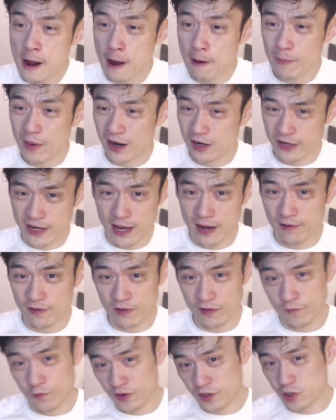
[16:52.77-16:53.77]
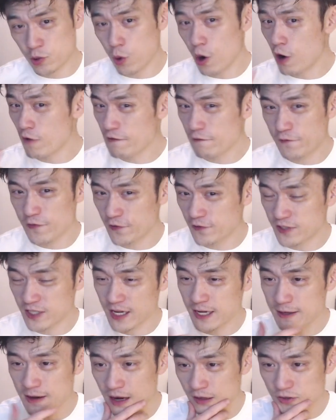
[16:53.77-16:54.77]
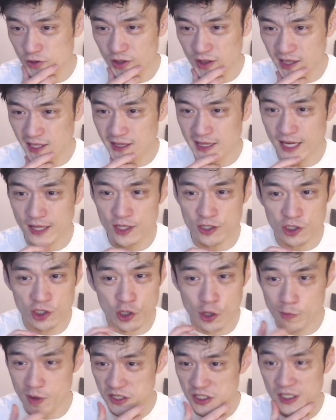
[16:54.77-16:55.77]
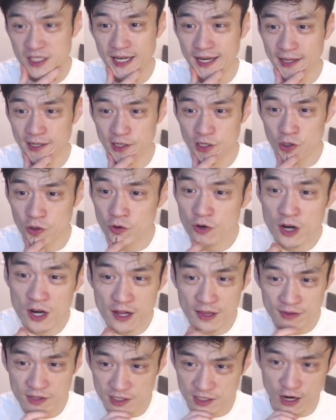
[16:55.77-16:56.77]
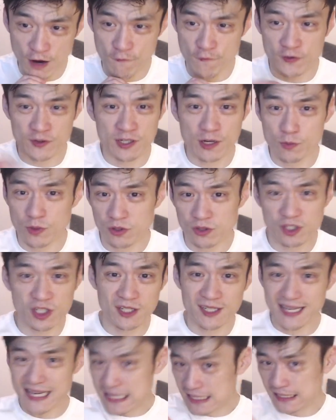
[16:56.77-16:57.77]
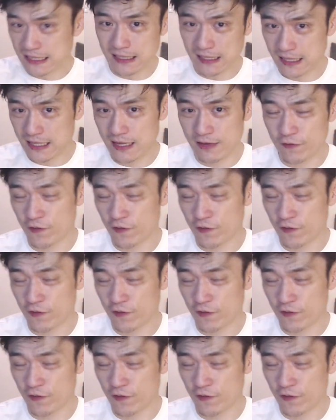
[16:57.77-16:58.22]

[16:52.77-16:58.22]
But yeah, with 12 and 15, I do think that there's too much technical stuff for someone to just instantly,